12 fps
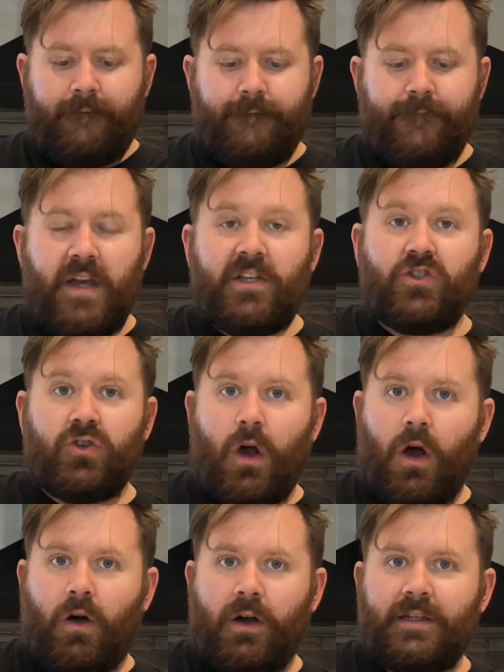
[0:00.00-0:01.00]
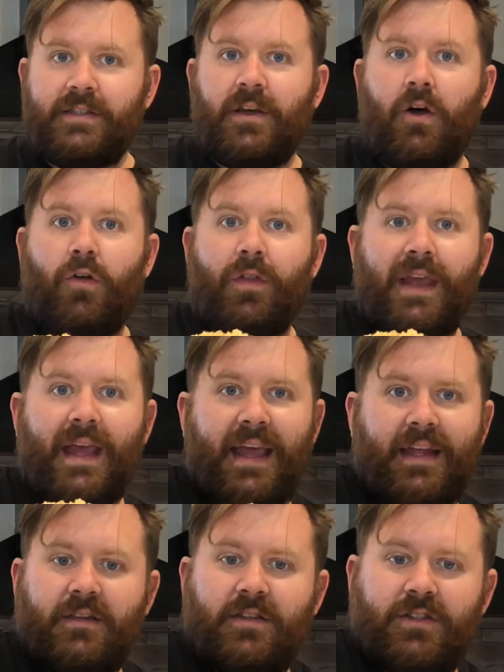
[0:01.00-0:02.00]
feast your eyes on the
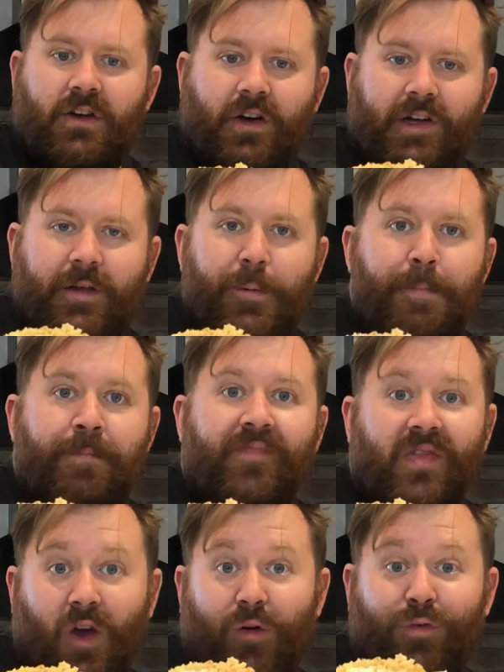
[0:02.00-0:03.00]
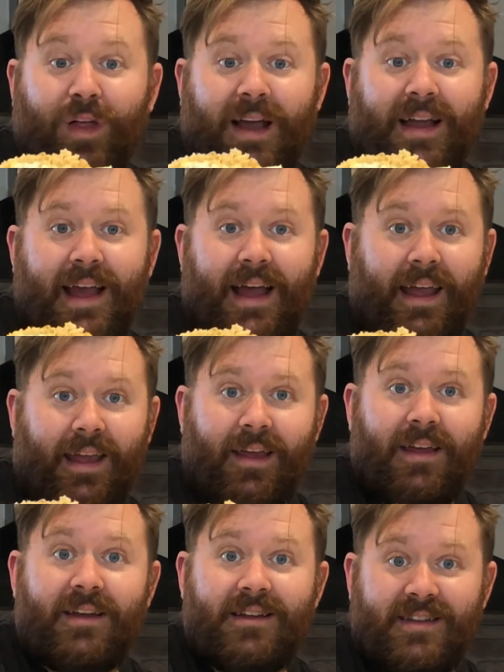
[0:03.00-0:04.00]
inside of that cake.
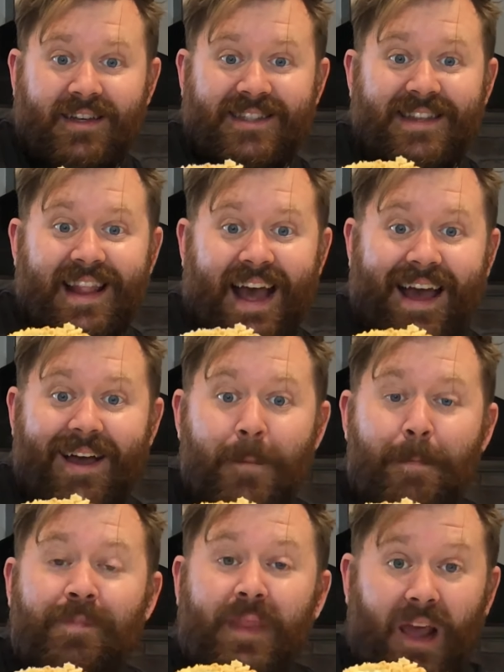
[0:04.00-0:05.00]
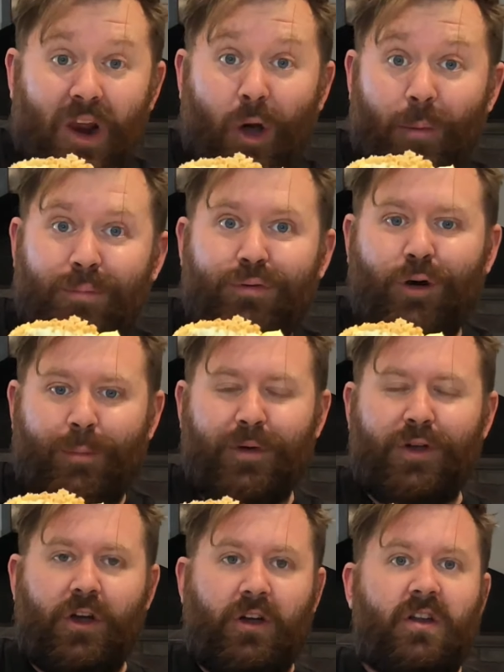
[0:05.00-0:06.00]
Doesn't that look proper
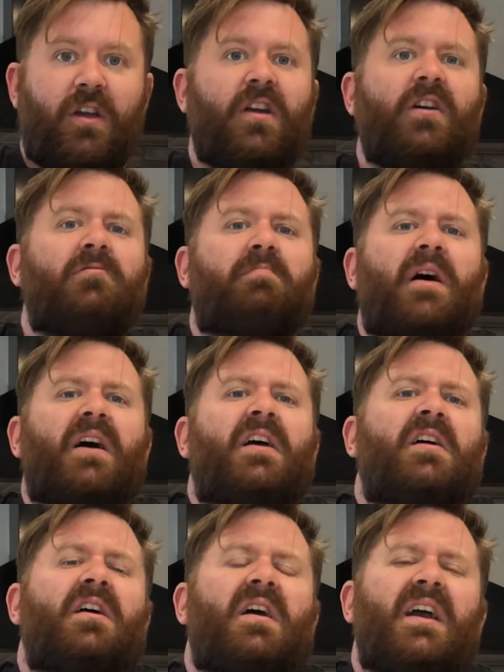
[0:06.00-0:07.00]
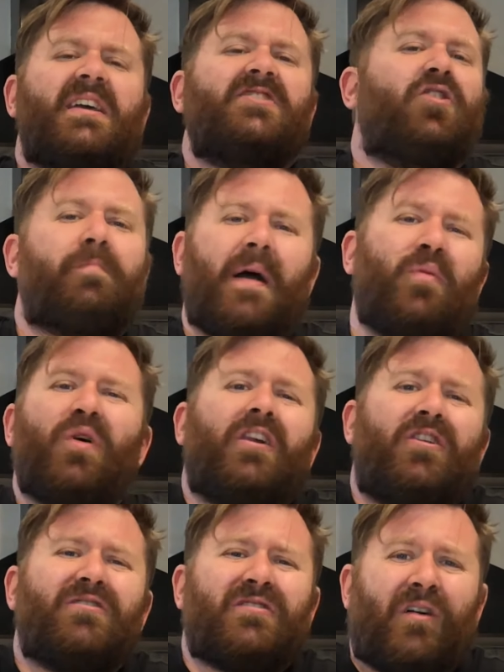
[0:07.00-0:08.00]
good? But it's not about what it
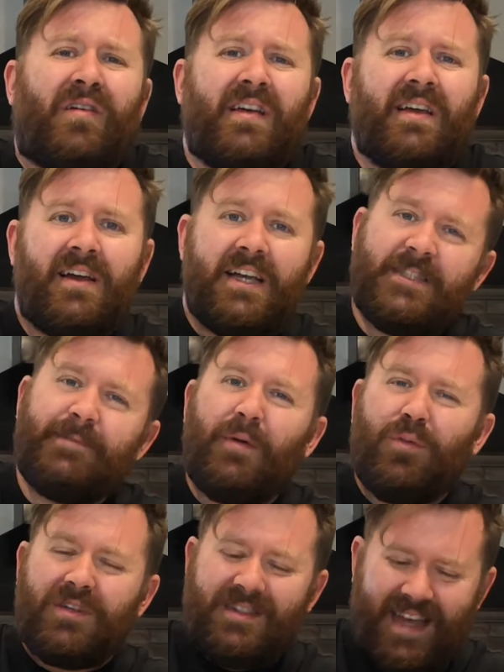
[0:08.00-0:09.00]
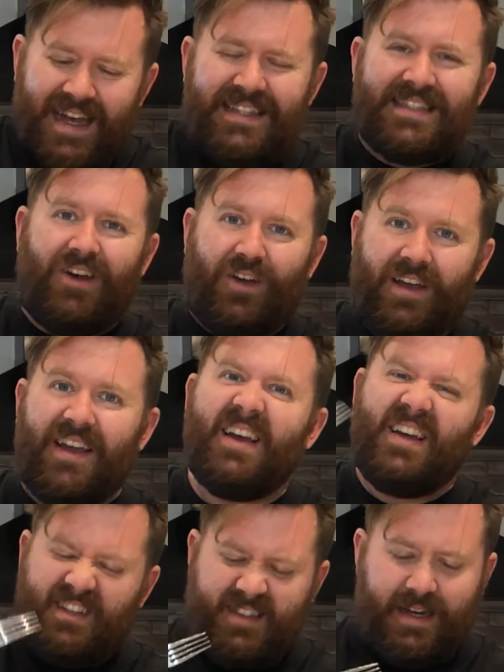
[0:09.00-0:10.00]
looks like, it's about what it tastes like.
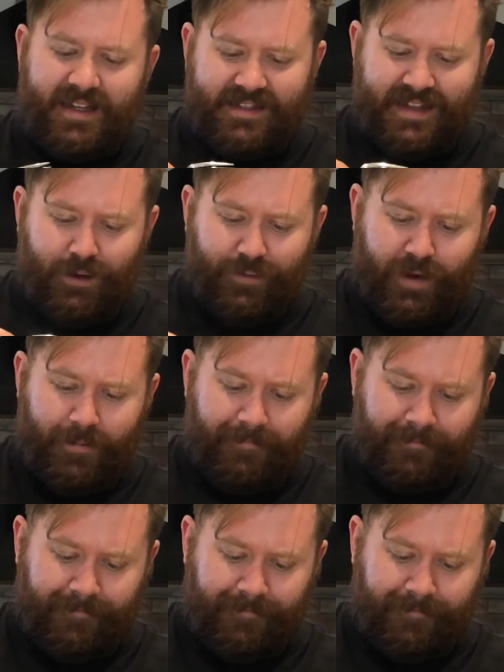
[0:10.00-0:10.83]
So let's delve in.